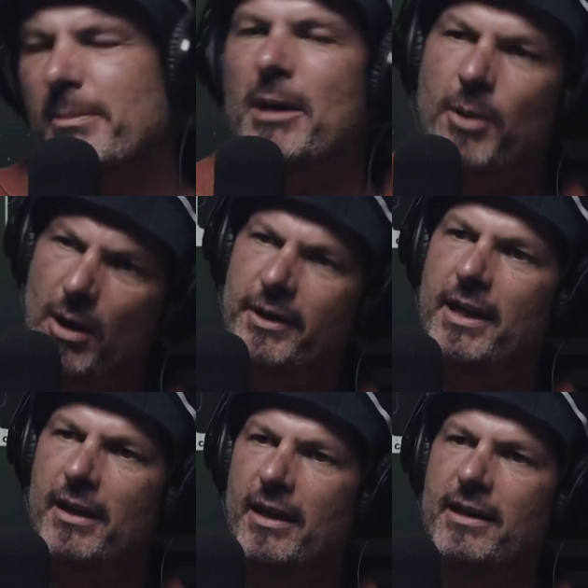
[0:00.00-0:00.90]

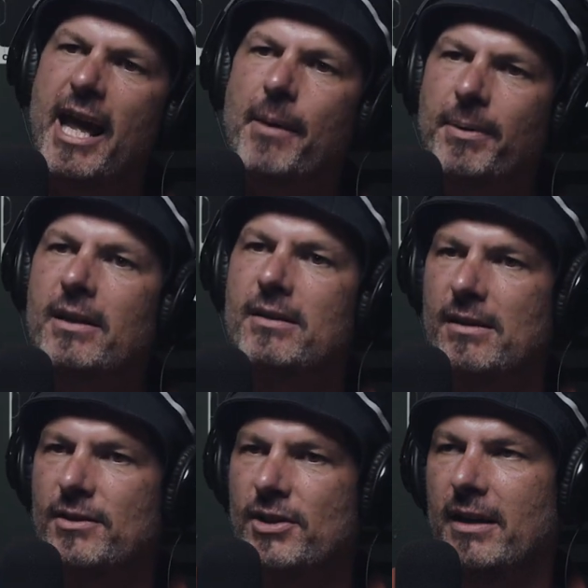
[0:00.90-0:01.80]
poverty and happiness
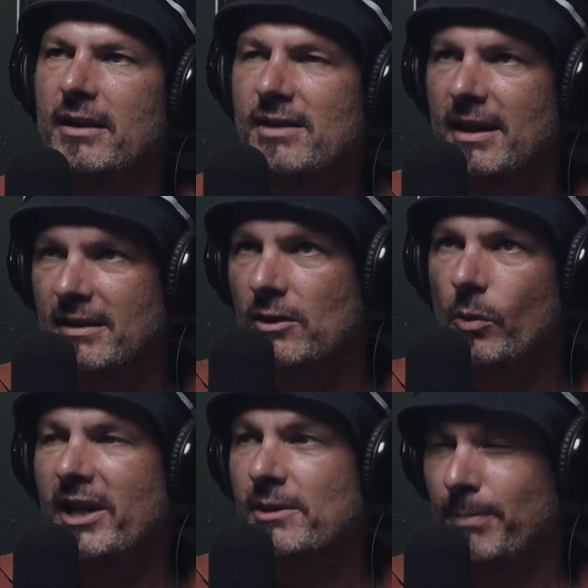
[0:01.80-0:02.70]
and shit. And he says in the
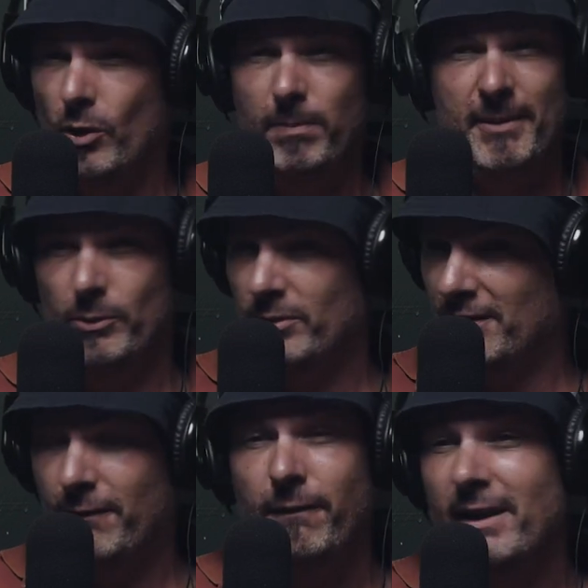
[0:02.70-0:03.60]
West, poor people are
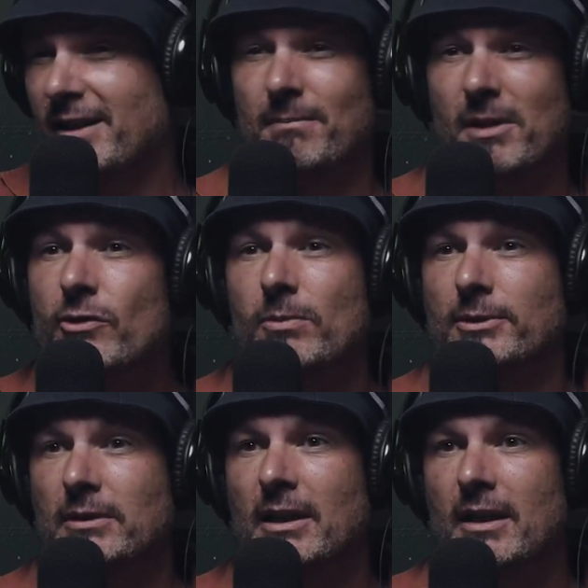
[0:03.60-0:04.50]
just fucking
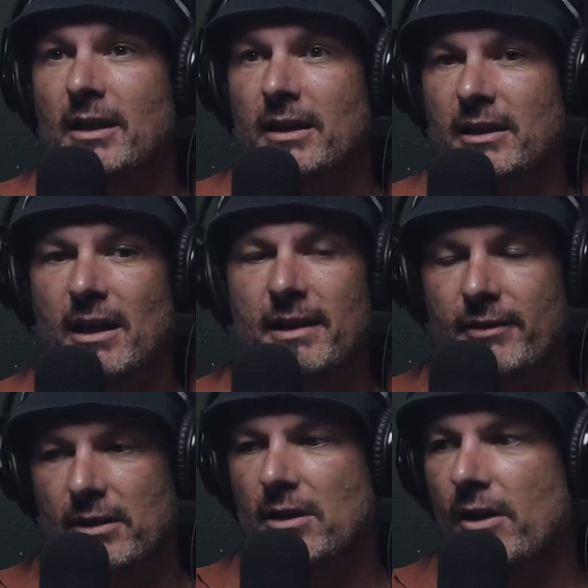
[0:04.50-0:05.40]
miserable. They've
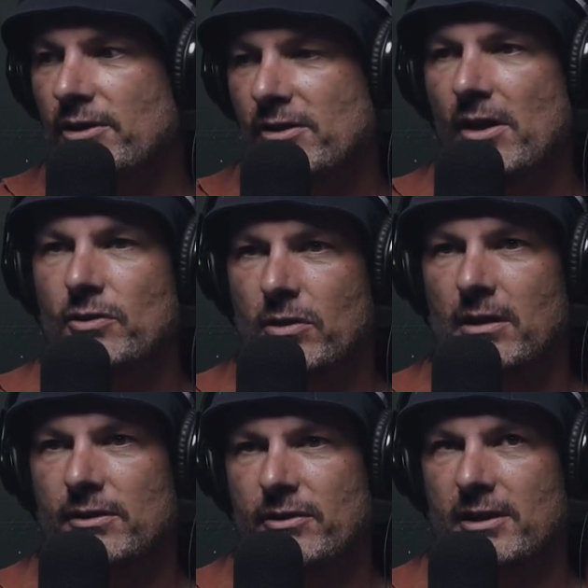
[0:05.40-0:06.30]
got no social
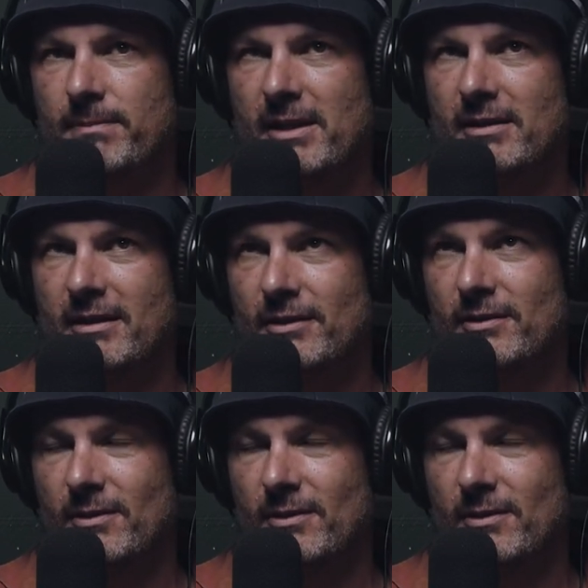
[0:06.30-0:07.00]
constructs, basically because